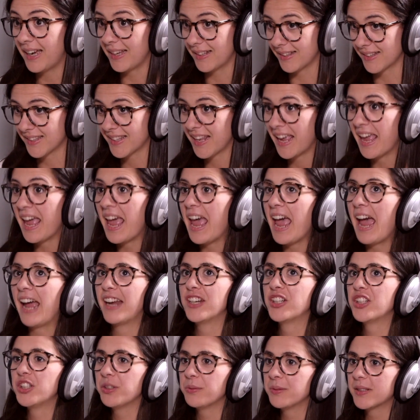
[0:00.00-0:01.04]
yes,
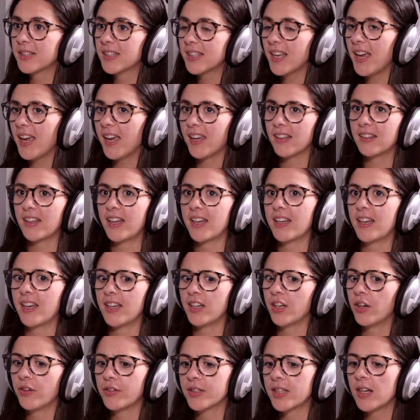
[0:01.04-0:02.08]
and she was saying
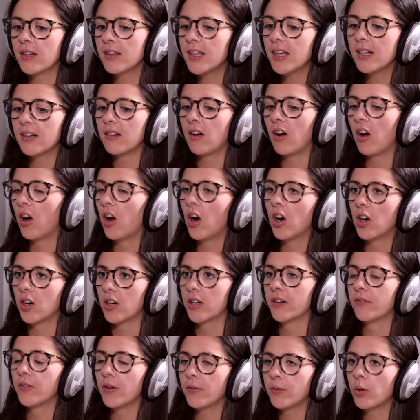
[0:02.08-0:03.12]
it's not that
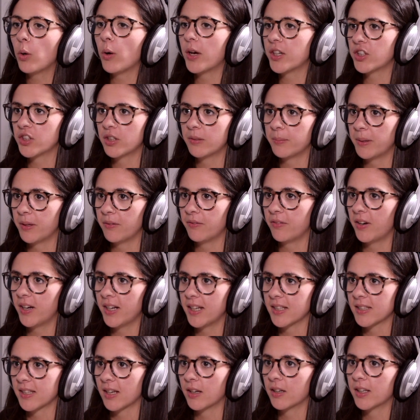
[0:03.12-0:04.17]
hard. If you have a question about
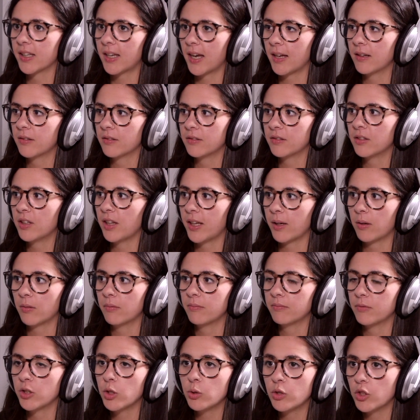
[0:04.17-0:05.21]
finance, get
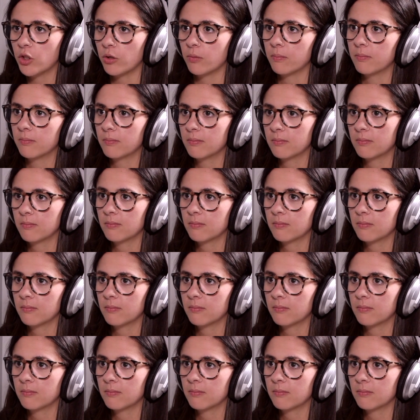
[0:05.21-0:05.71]
YouTube.